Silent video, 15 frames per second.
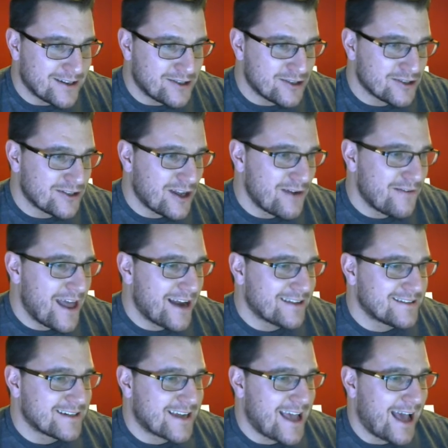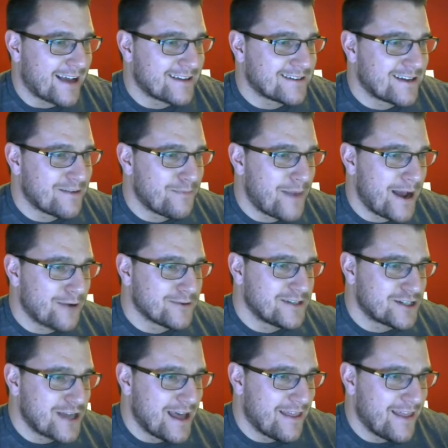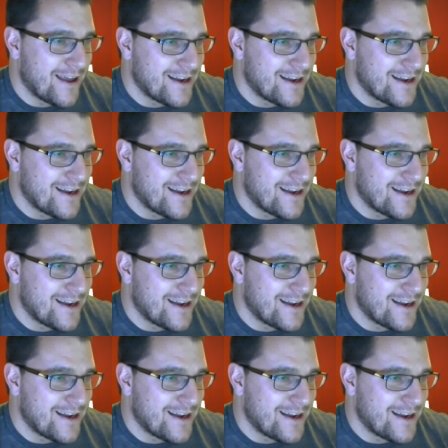Just over the head of Cax. Can Palsic get there?